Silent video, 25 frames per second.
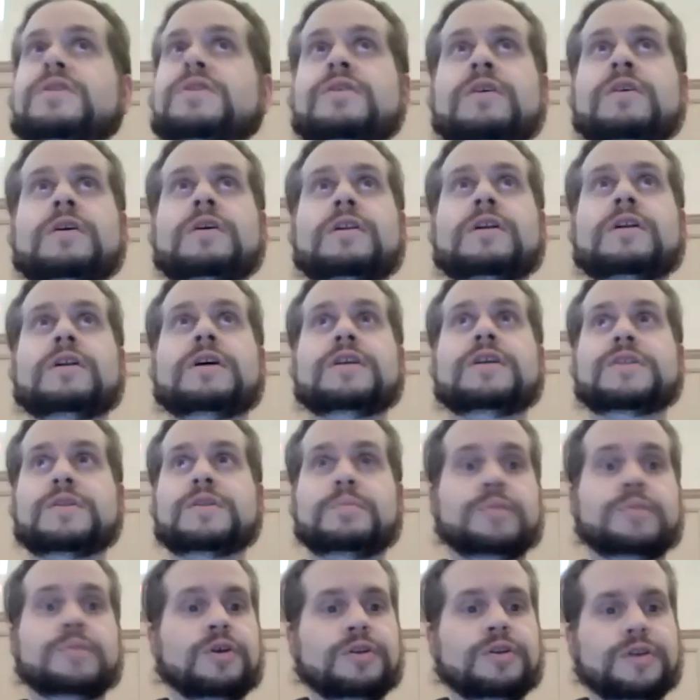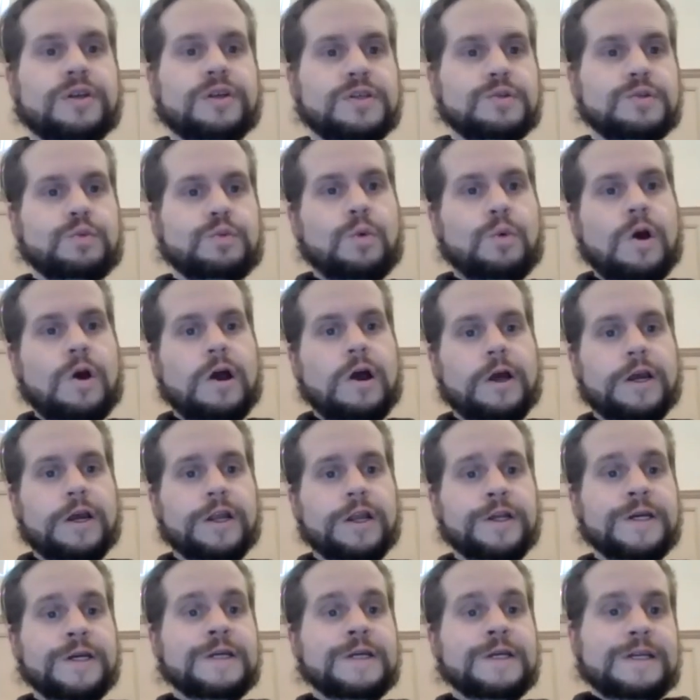tall as the building is
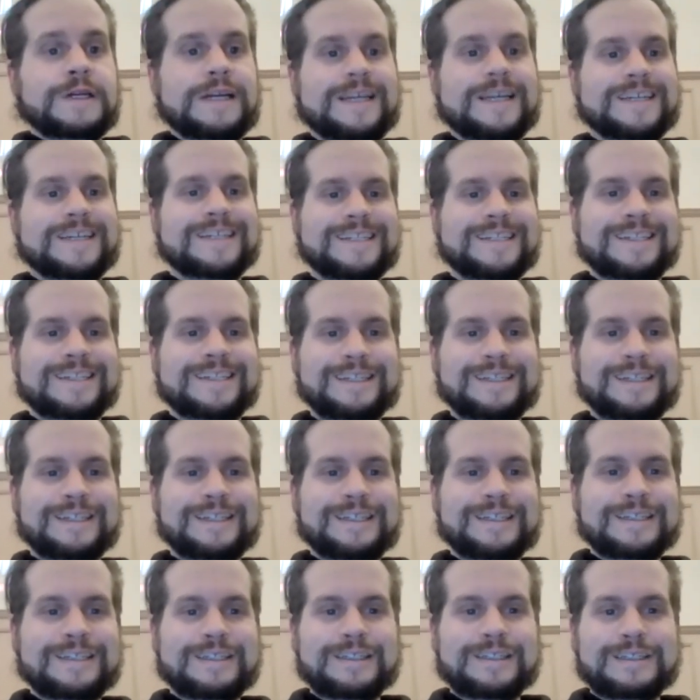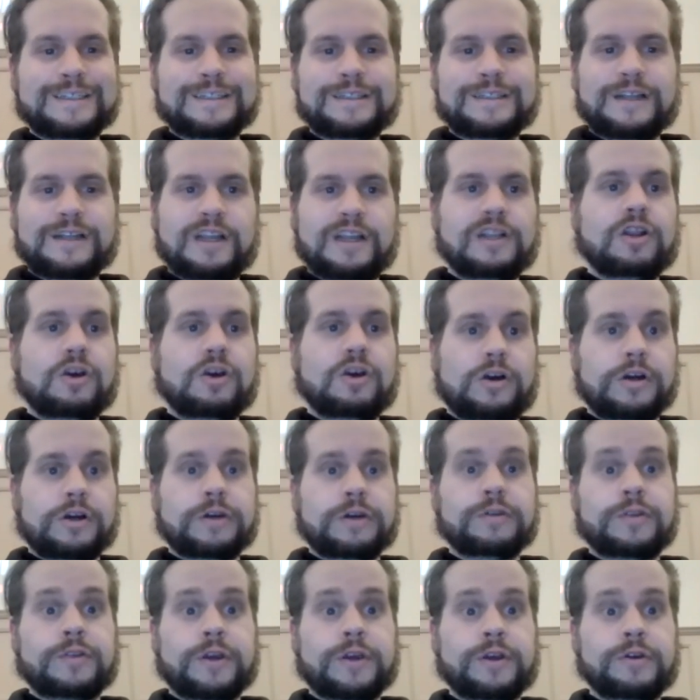wide. Not
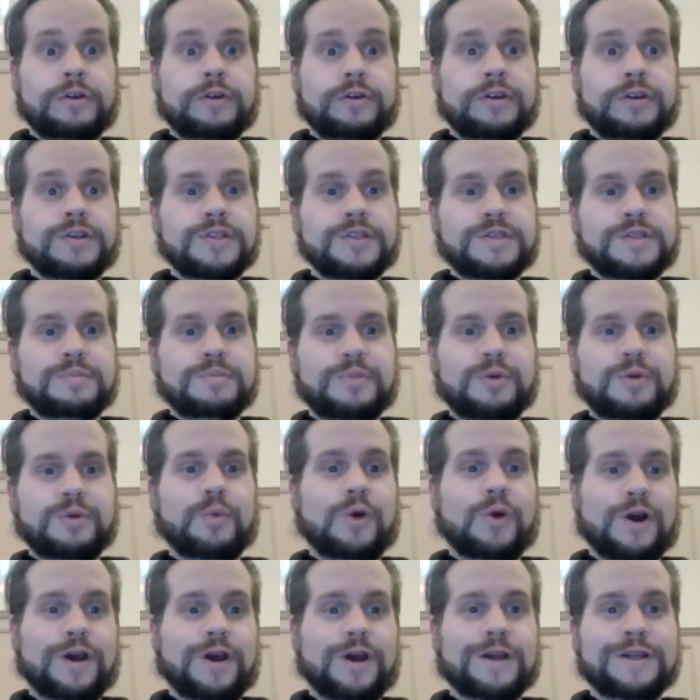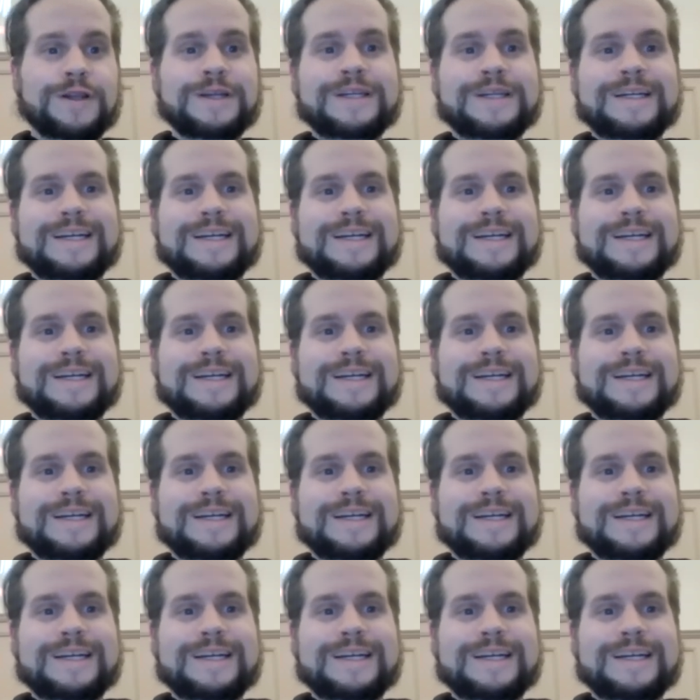long, thank goodness, but wide.